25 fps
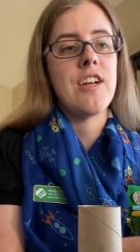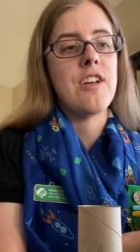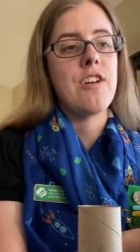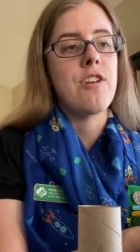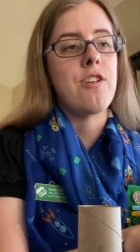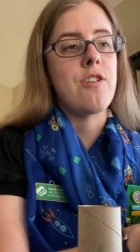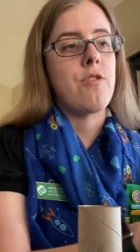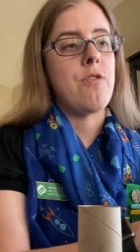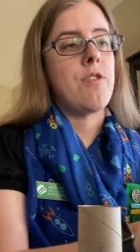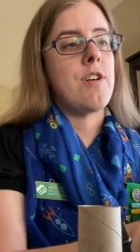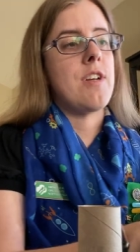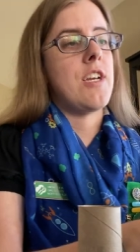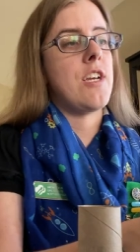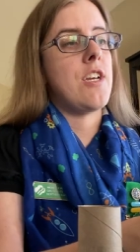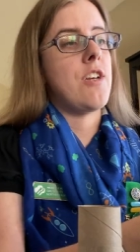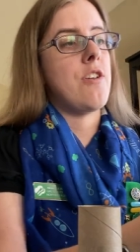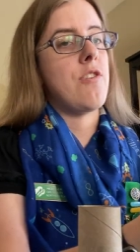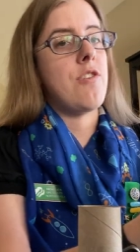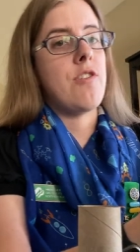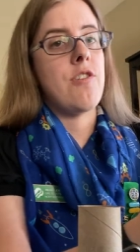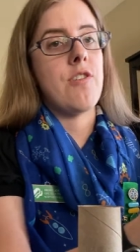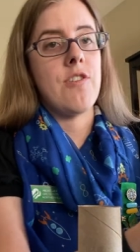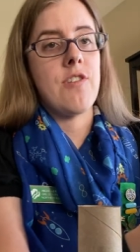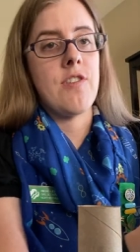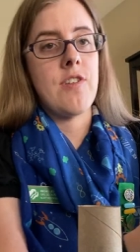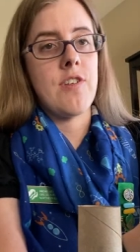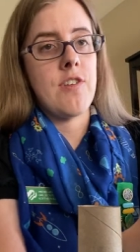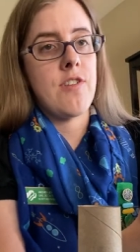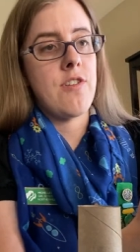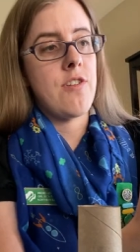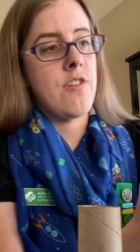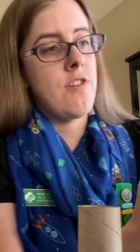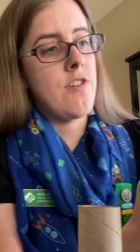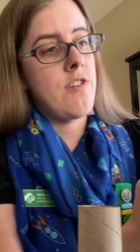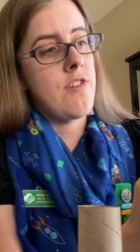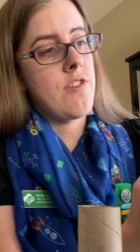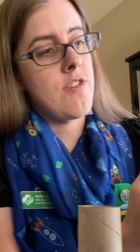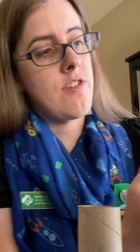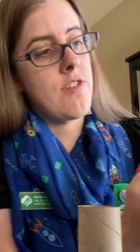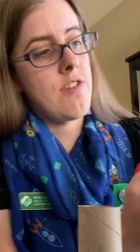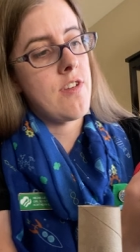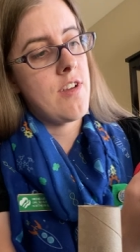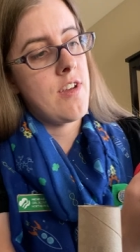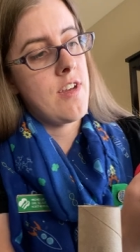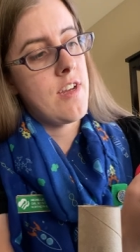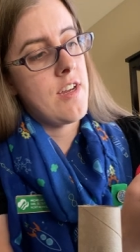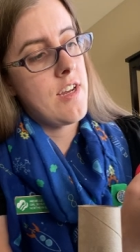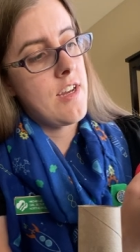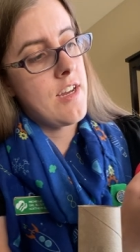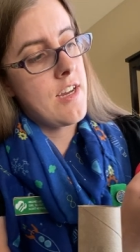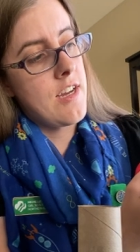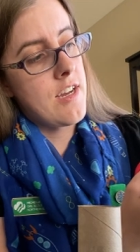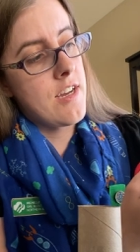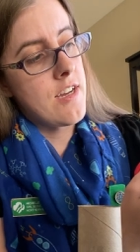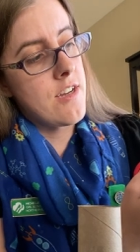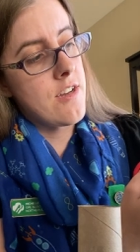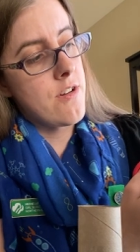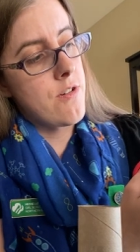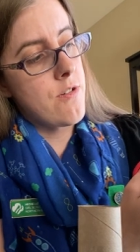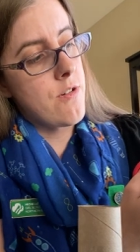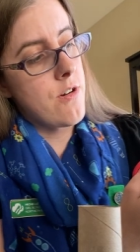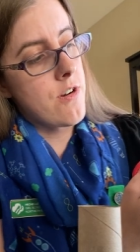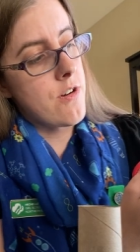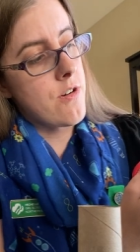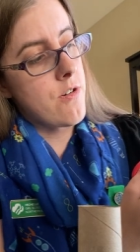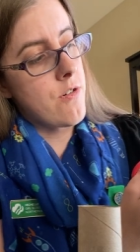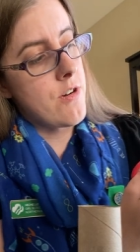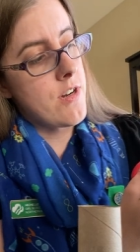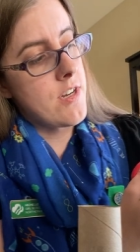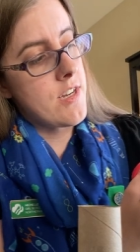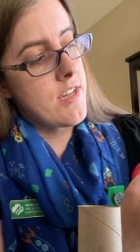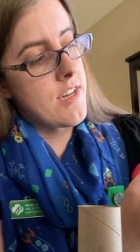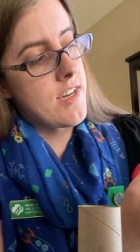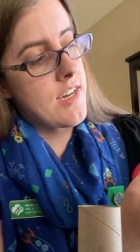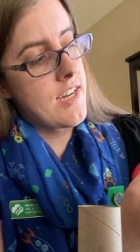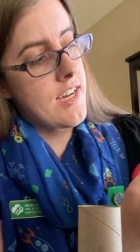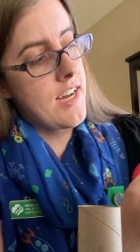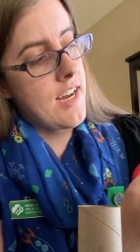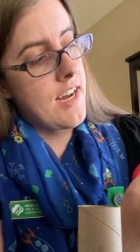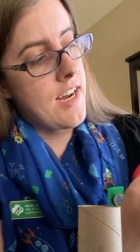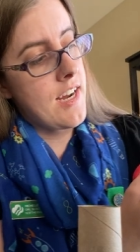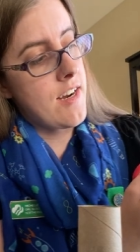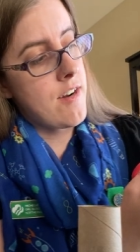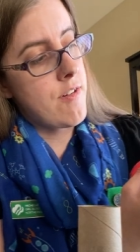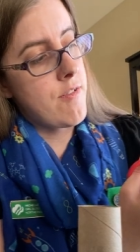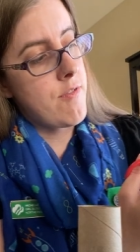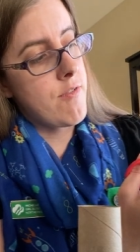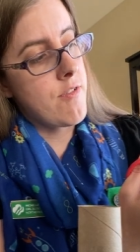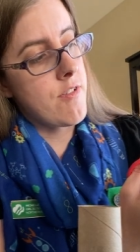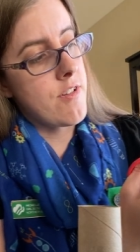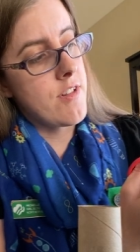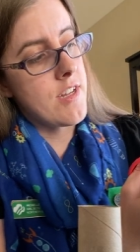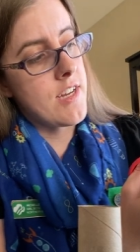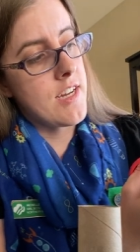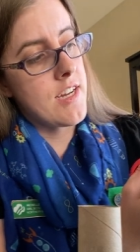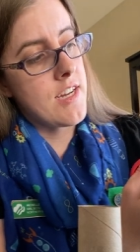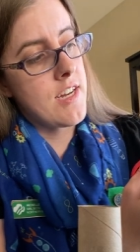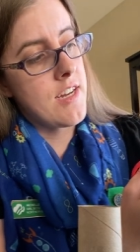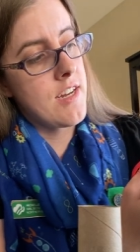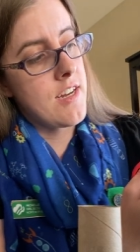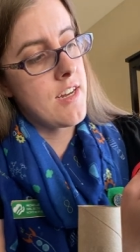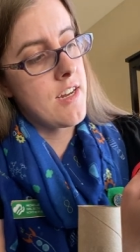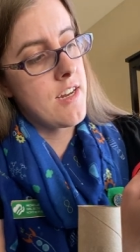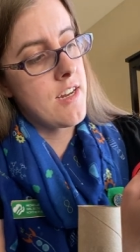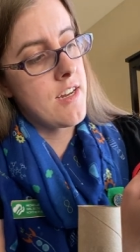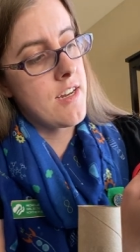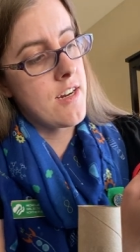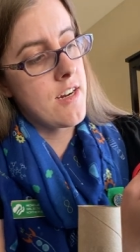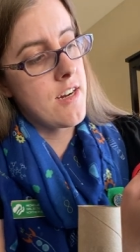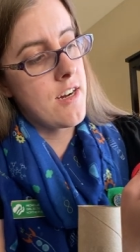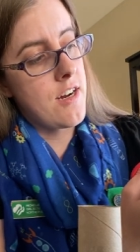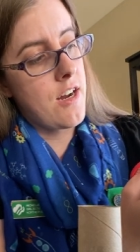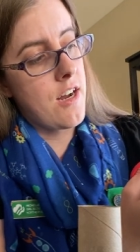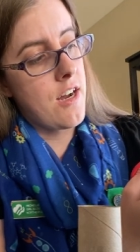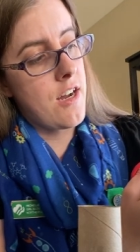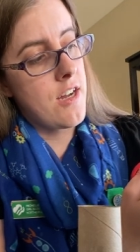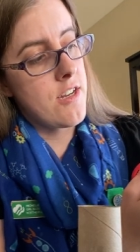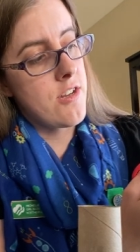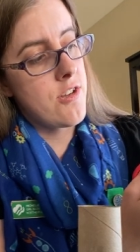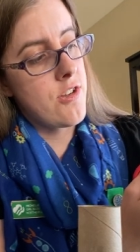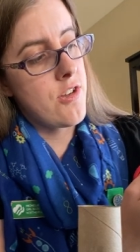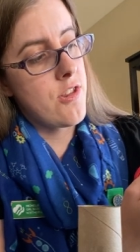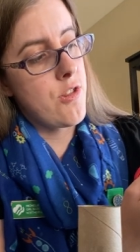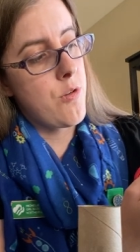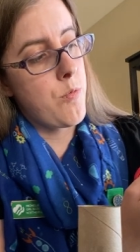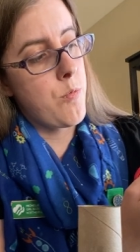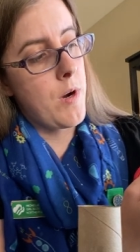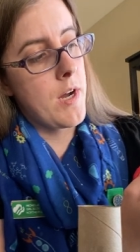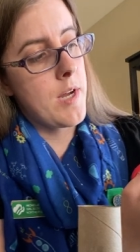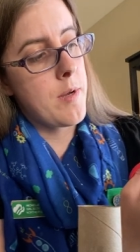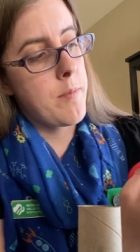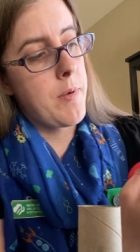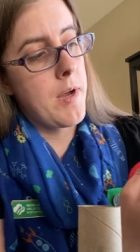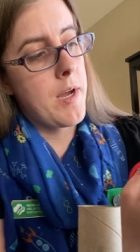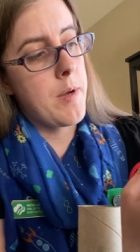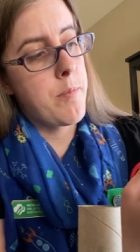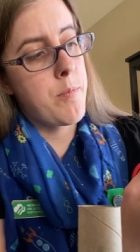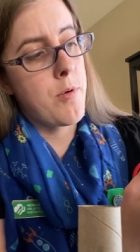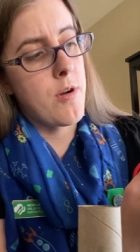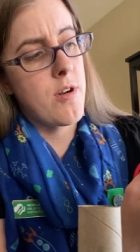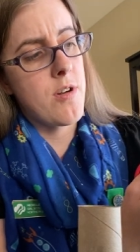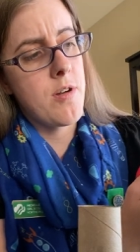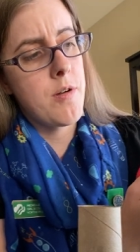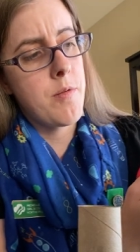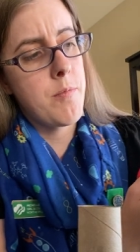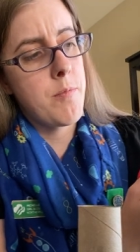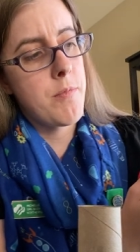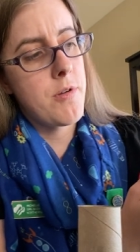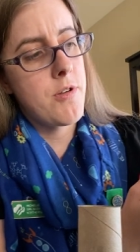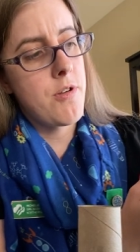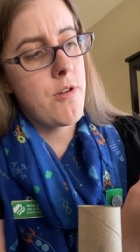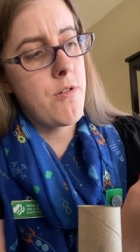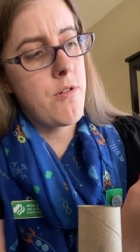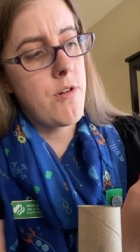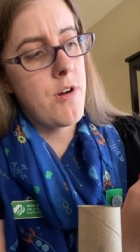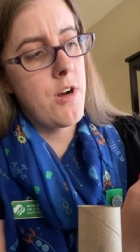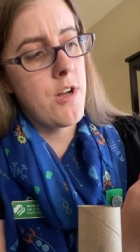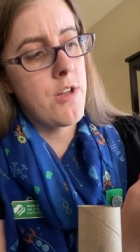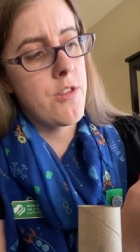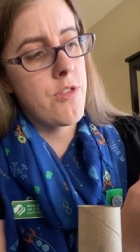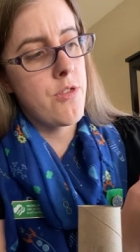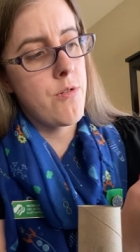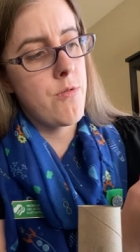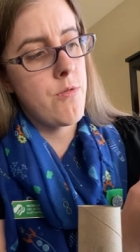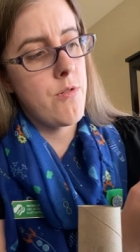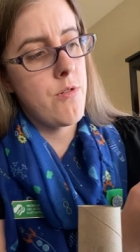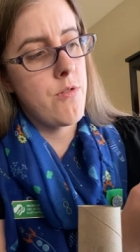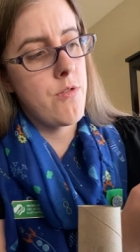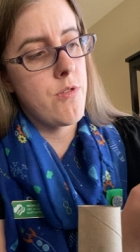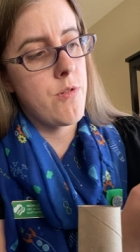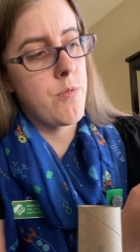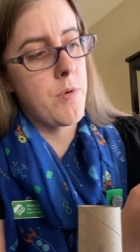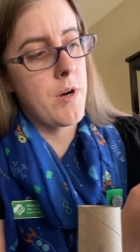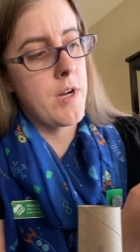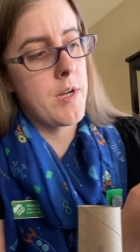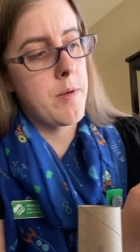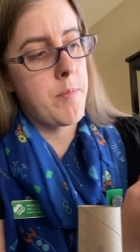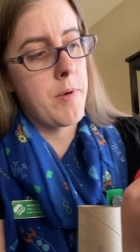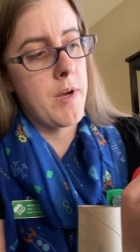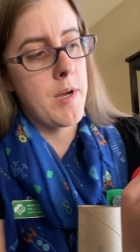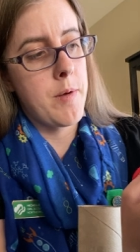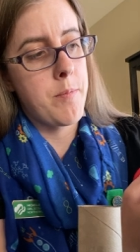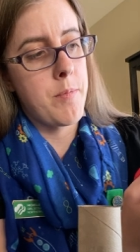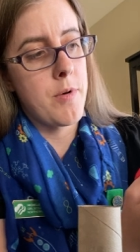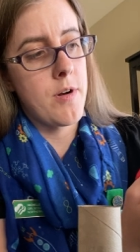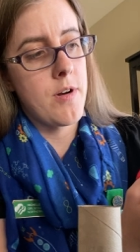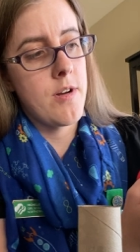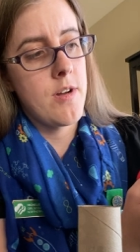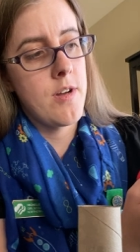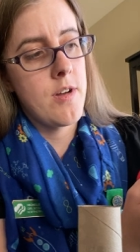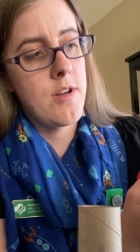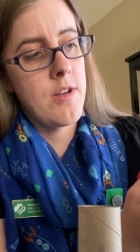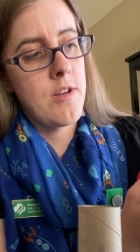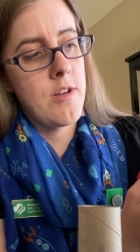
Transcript: You're going to use your scissors and you are going to carefully cut to the white paper, but don't cut through the white paper.